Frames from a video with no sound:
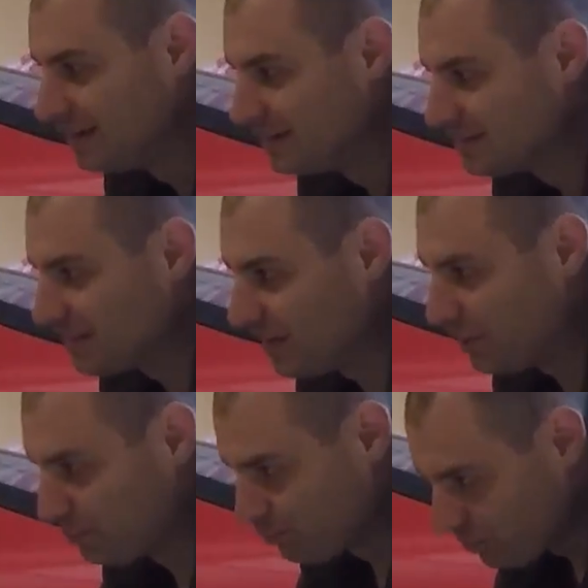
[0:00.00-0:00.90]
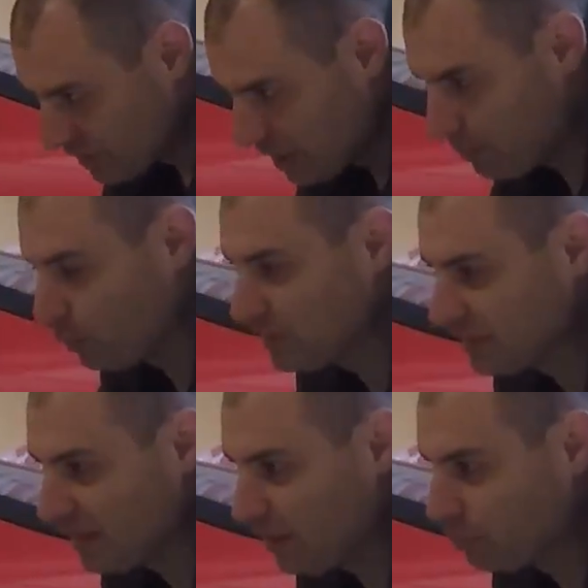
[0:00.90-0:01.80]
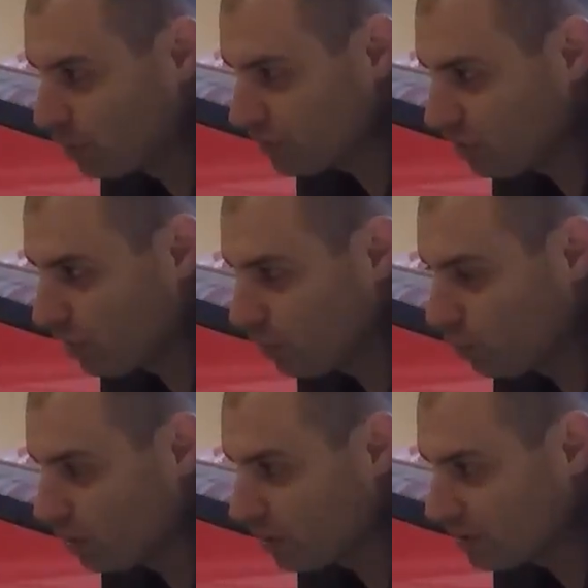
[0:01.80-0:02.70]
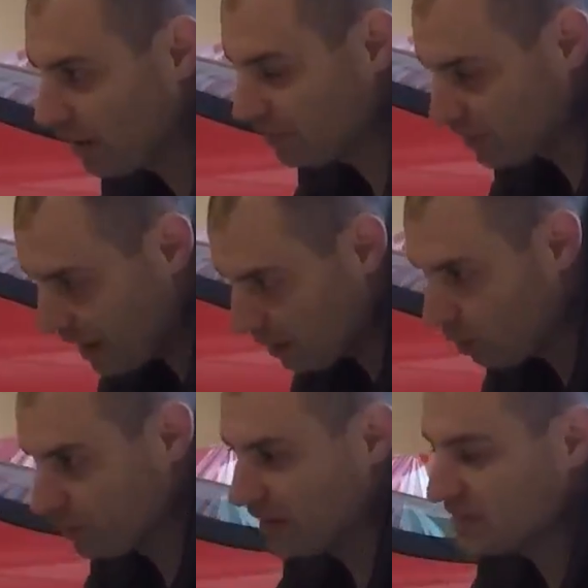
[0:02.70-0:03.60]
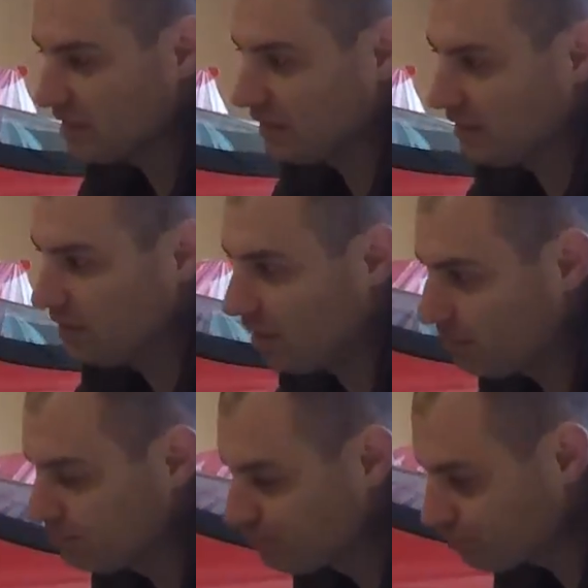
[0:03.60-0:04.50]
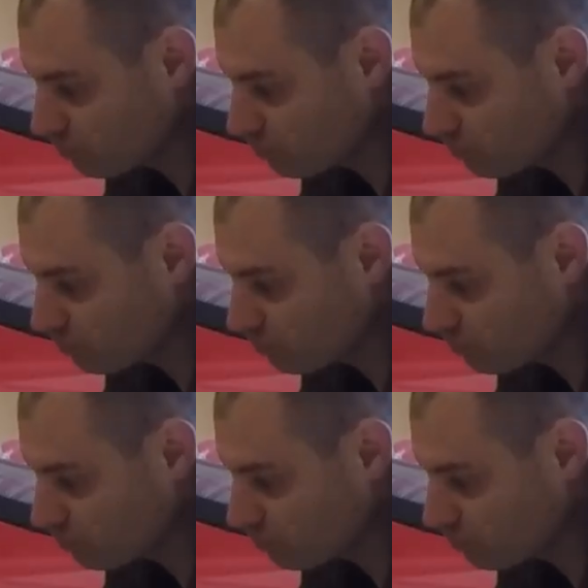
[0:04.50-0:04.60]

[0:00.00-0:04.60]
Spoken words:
So a couple weeks later, I brought the car to work after I got it all nice and cleaned up.